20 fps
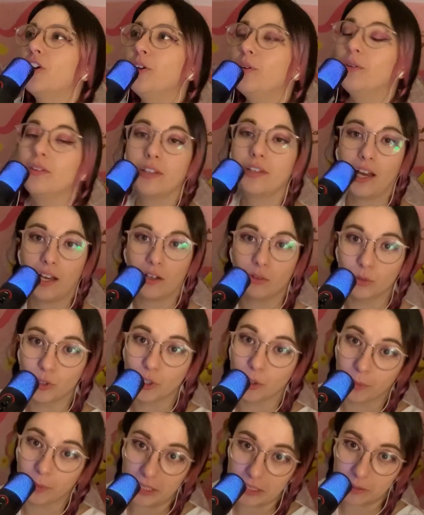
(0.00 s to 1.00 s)
So that
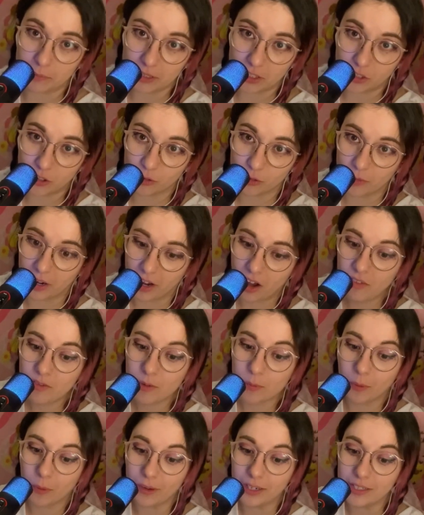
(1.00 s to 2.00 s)
also brings me to my
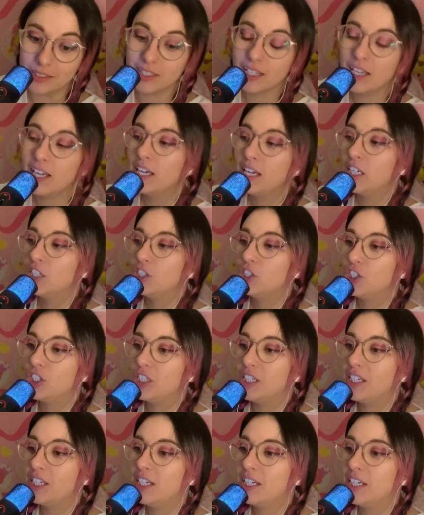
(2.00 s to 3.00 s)
other point.
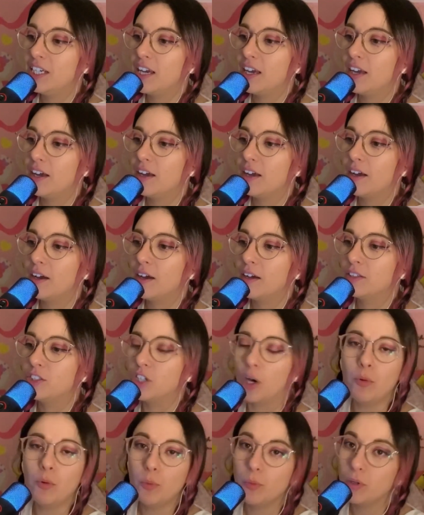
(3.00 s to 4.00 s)
She
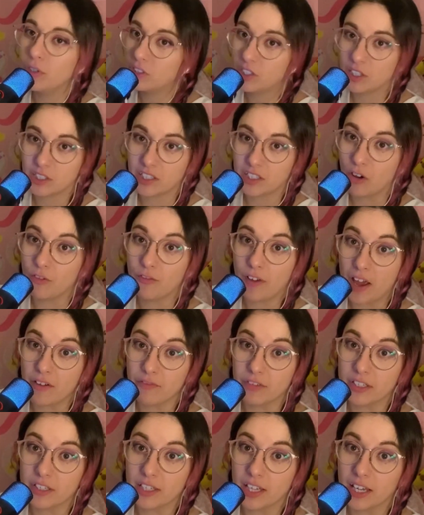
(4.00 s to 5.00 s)
double books herself for
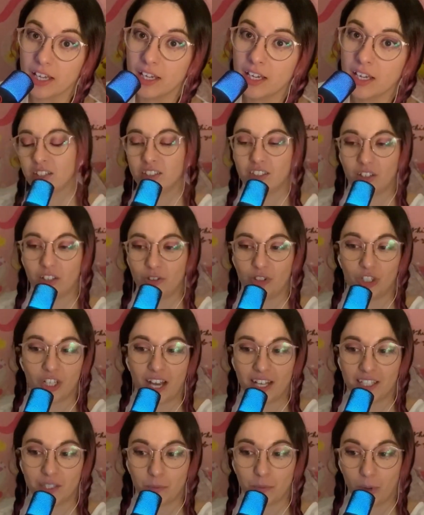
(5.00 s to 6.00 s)
everything. So
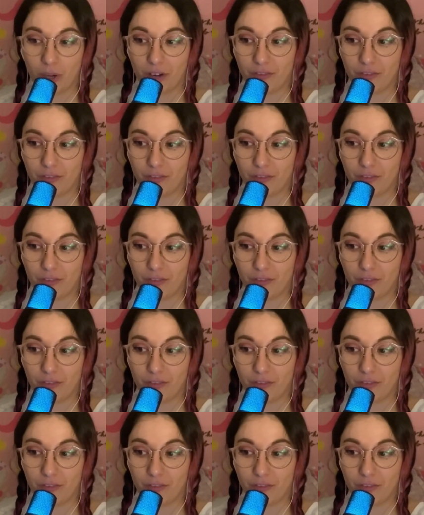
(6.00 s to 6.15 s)
she has a